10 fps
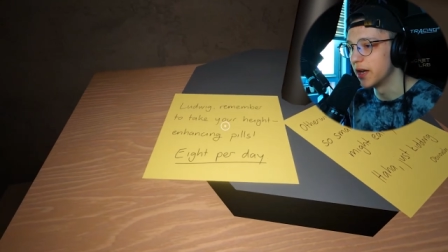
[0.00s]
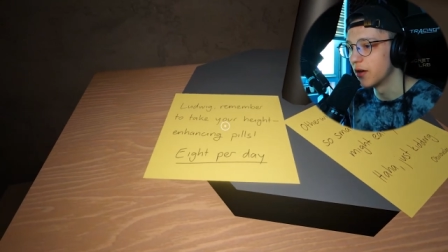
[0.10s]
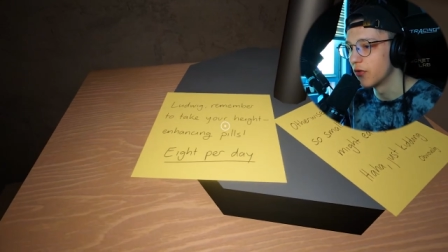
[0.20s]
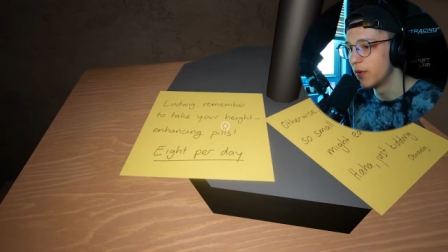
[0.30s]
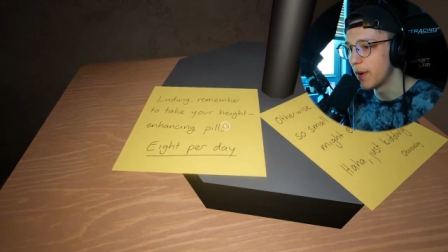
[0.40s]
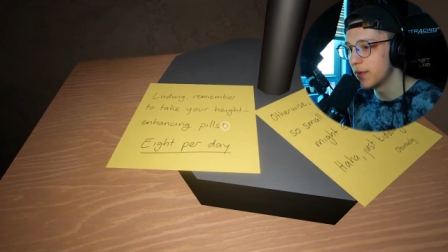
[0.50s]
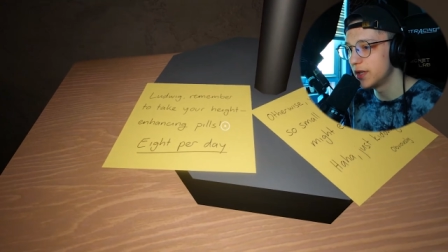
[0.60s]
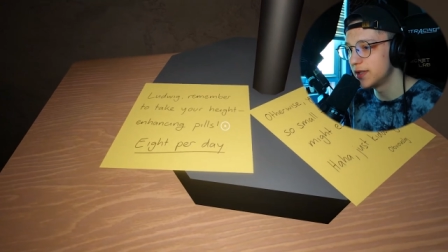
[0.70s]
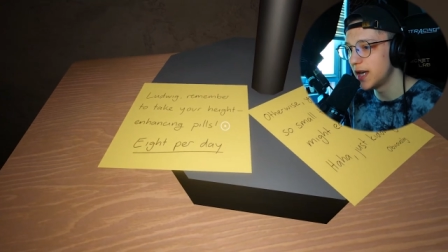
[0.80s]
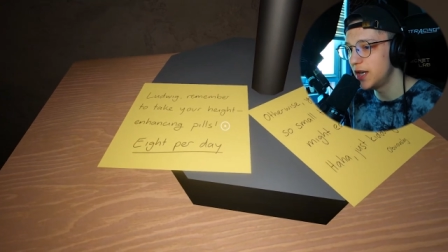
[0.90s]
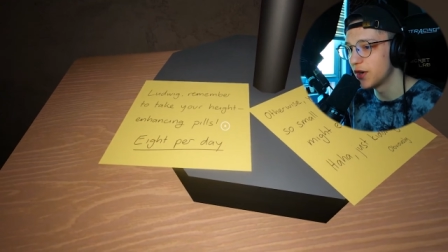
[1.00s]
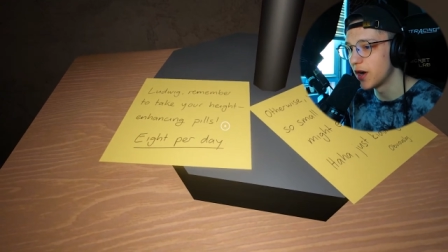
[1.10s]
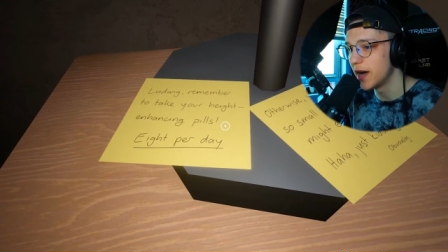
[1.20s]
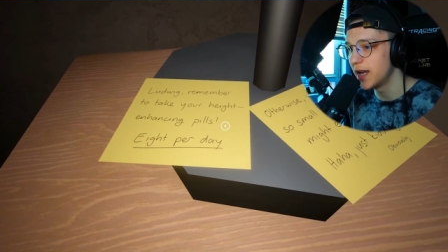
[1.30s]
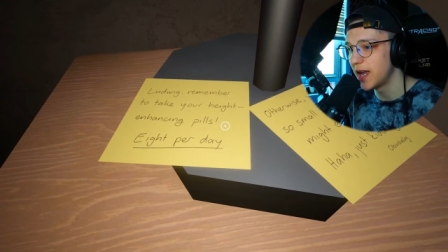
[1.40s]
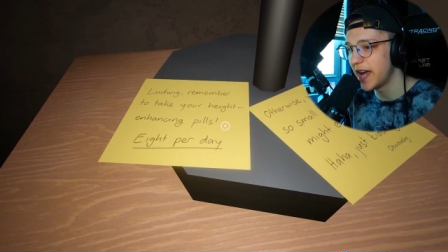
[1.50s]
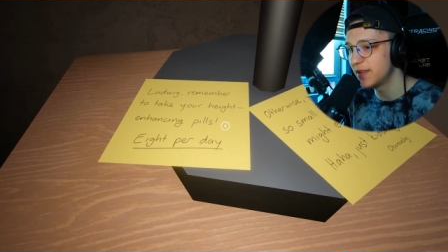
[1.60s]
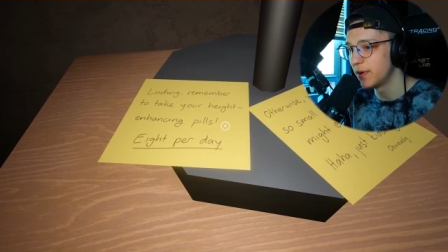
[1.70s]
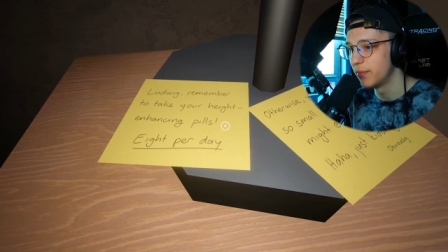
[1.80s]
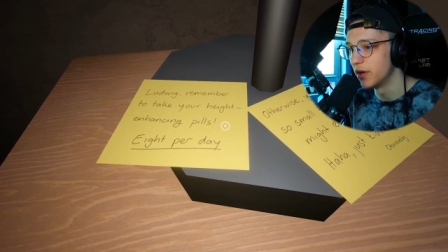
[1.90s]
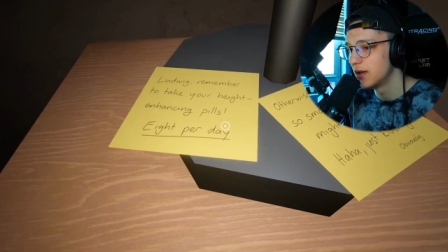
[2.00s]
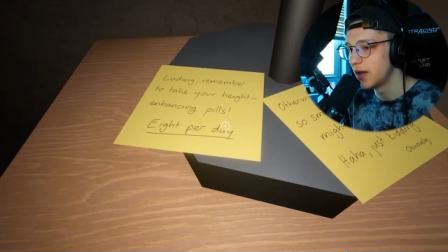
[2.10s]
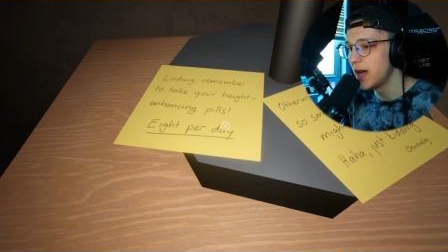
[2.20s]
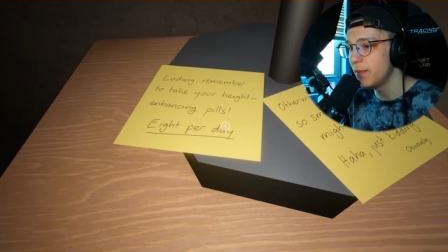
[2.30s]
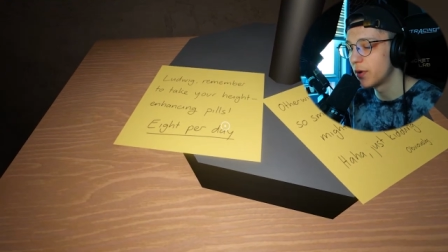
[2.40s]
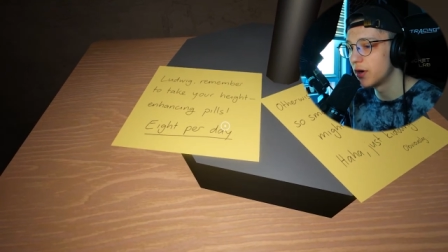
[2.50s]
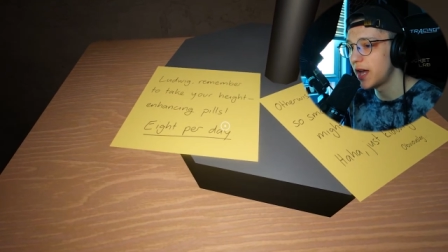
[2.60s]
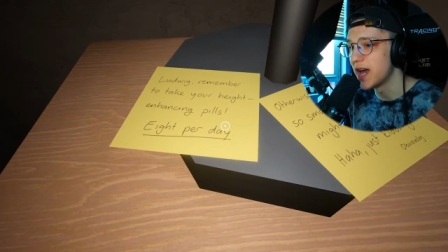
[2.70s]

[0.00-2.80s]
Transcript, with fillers: remember to take your height enhancement pills. Eight per day.